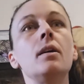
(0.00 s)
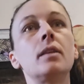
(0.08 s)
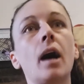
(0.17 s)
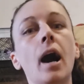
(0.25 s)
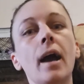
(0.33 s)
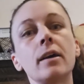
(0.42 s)

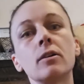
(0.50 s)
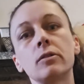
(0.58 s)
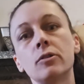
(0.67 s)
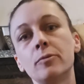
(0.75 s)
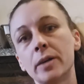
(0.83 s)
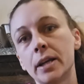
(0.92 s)
The higher
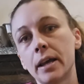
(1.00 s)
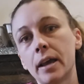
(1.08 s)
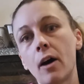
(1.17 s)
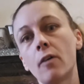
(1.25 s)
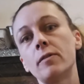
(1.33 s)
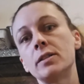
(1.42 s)
lumen and
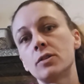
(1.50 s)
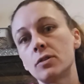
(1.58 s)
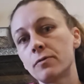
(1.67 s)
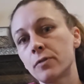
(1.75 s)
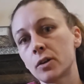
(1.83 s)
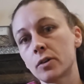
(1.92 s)
kelvins,
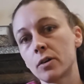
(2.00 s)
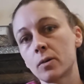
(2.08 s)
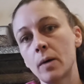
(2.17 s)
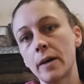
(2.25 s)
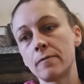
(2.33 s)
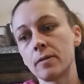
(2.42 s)
the further
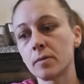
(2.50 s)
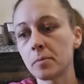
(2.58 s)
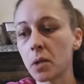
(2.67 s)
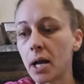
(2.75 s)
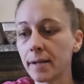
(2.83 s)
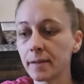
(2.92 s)
away from the
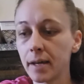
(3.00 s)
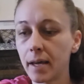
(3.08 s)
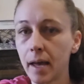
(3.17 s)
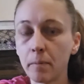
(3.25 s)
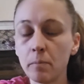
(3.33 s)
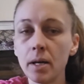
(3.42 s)
plant they
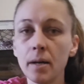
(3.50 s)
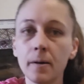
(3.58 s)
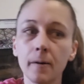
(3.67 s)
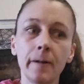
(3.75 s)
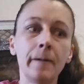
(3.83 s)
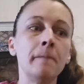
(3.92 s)
can be.
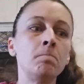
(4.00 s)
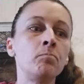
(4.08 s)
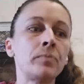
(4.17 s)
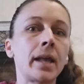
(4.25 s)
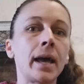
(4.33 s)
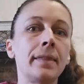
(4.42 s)

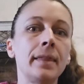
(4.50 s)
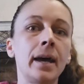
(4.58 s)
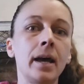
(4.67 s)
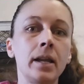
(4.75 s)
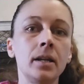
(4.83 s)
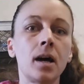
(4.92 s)
And
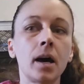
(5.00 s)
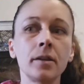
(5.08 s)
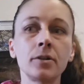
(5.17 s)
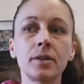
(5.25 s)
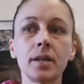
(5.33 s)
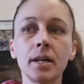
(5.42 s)
then
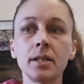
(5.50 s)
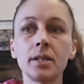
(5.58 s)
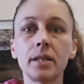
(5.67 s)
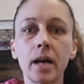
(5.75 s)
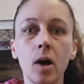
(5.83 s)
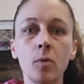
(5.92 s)
other
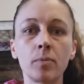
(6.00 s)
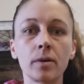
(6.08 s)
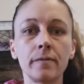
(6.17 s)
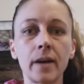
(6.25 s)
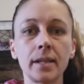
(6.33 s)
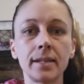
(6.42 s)
things to help
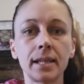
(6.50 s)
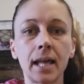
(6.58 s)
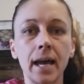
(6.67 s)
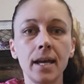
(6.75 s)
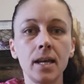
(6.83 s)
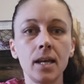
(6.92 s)
prevent
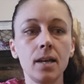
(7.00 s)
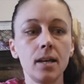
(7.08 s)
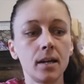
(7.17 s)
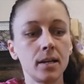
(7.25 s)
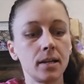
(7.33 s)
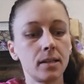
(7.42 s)

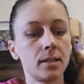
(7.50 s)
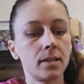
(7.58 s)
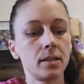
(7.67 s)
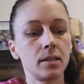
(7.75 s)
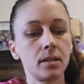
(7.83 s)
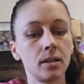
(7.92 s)
laggy
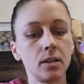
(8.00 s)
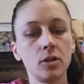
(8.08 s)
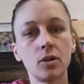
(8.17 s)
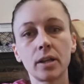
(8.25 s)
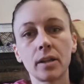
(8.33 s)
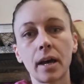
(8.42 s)
is
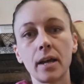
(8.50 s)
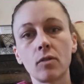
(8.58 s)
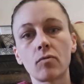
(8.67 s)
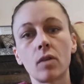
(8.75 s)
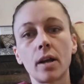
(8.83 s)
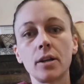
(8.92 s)
you can like
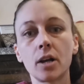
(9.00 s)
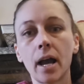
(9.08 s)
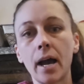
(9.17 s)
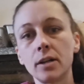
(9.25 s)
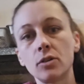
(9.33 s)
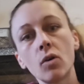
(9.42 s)
run your
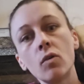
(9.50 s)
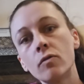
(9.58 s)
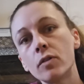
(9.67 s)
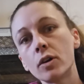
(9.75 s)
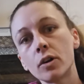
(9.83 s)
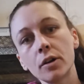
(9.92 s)
hand
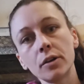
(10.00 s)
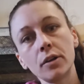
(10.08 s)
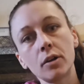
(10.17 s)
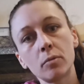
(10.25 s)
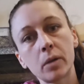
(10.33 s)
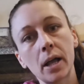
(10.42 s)
over
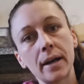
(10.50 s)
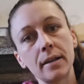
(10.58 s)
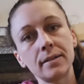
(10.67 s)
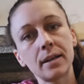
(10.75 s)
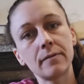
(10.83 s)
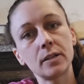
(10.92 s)
your
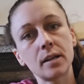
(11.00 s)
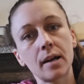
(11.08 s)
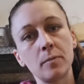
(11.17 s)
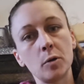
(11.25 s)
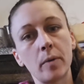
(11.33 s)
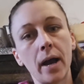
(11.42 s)
plants every
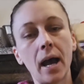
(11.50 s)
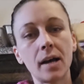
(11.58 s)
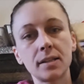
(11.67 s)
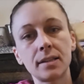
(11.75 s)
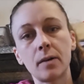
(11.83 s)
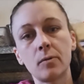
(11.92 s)
time you
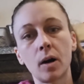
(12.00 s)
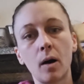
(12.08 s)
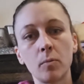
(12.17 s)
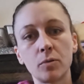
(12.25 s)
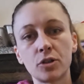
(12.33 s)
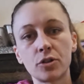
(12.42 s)
pass. That will
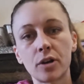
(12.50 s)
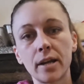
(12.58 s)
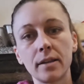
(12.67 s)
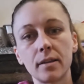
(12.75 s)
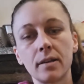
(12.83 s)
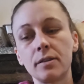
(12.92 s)
help
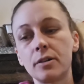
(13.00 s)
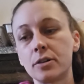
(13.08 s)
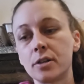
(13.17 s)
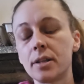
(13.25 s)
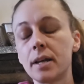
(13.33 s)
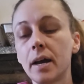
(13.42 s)
strengthen their
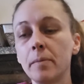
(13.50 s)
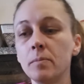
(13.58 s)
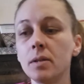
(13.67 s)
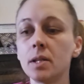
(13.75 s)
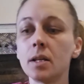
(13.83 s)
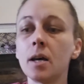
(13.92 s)

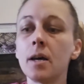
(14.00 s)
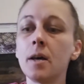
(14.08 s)
stems.